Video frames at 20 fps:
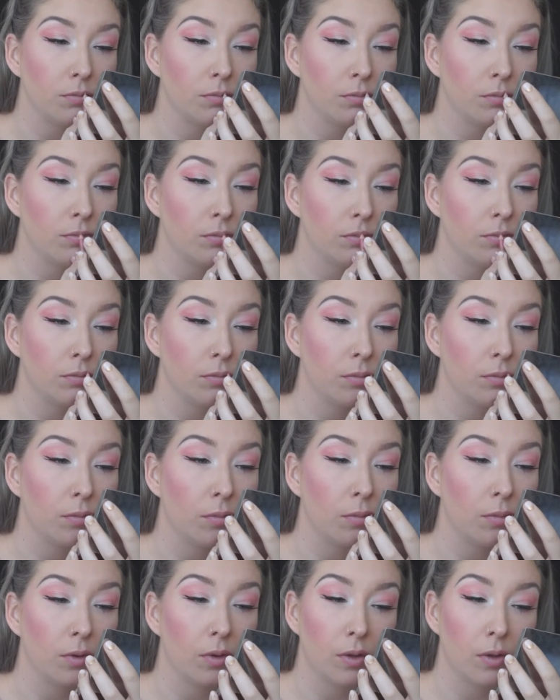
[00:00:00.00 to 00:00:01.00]
really
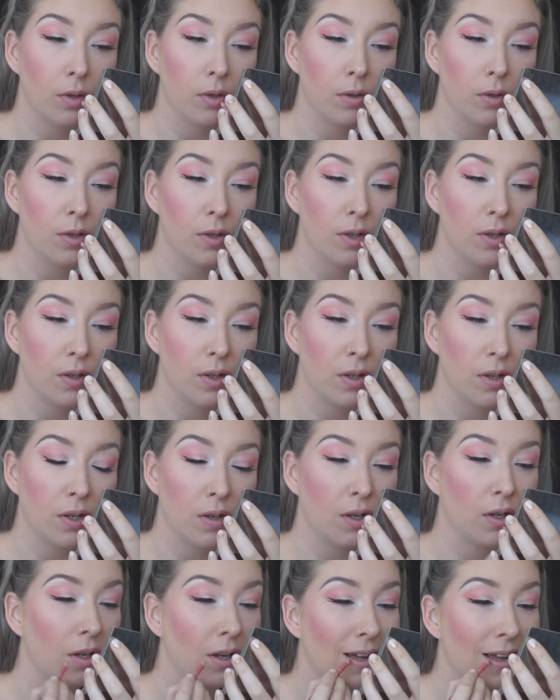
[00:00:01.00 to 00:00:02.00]
affordable
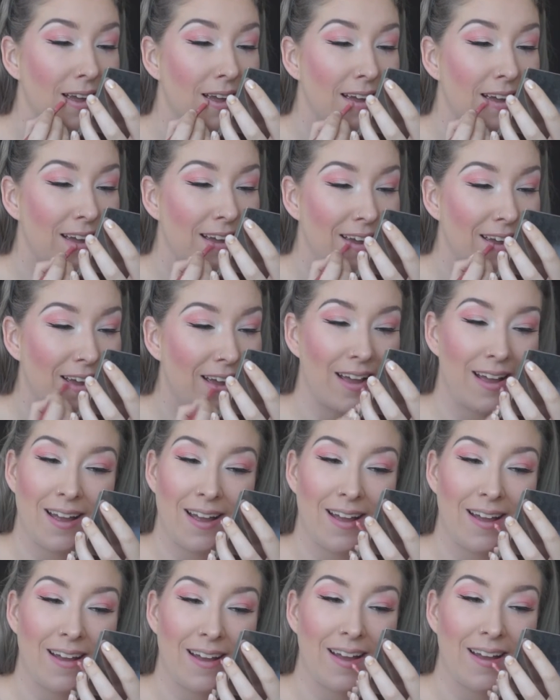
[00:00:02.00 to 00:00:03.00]
and quite good
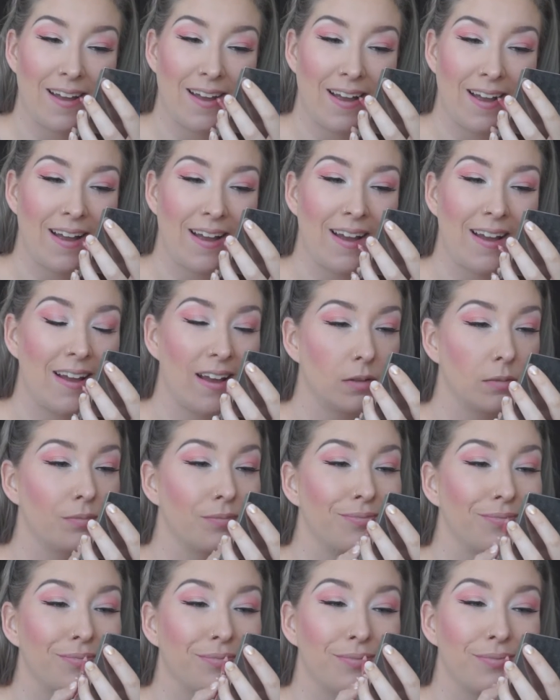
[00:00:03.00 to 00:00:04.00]
quality considering
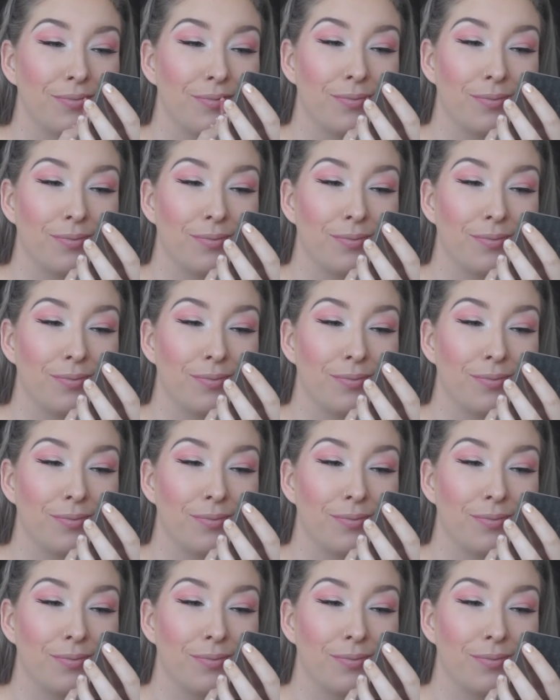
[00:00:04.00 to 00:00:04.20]
how